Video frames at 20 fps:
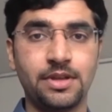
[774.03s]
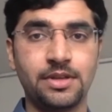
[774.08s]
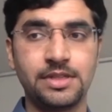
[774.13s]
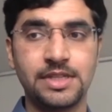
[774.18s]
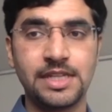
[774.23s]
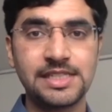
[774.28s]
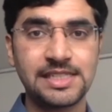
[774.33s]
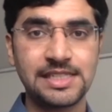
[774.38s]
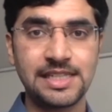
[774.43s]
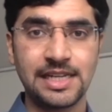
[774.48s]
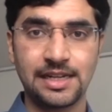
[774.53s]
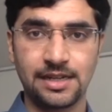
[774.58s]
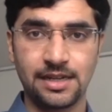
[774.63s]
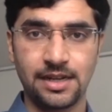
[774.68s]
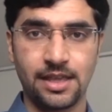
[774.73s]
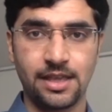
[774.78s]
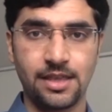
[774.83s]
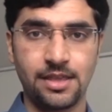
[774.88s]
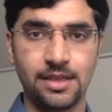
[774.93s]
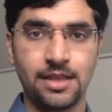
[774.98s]

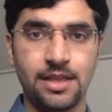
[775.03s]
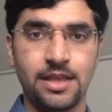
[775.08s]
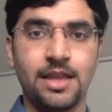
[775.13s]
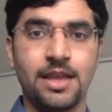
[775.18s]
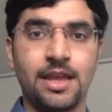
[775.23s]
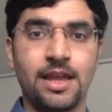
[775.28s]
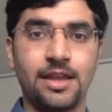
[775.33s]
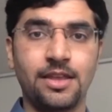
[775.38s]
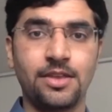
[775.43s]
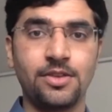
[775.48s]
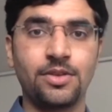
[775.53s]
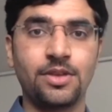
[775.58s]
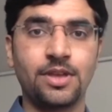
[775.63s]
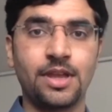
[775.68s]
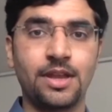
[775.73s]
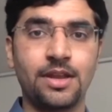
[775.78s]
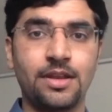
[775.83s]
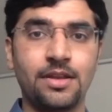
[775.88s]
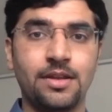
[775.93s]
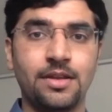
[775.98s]
distinctly,
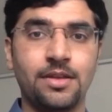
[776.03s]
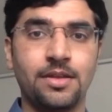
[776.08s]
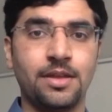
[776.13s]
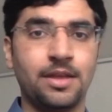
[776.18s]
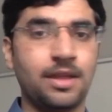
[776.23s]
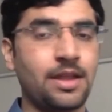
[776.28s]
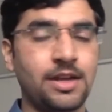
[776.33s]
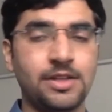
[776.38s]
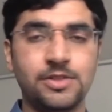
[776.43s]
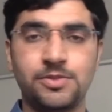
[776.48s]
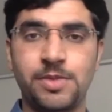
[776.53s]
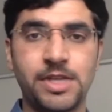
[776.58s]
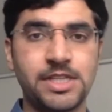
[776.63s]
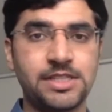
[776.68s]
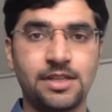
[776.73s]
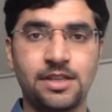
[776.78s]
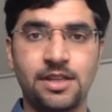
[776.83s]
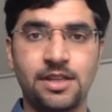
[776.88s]
and it is basically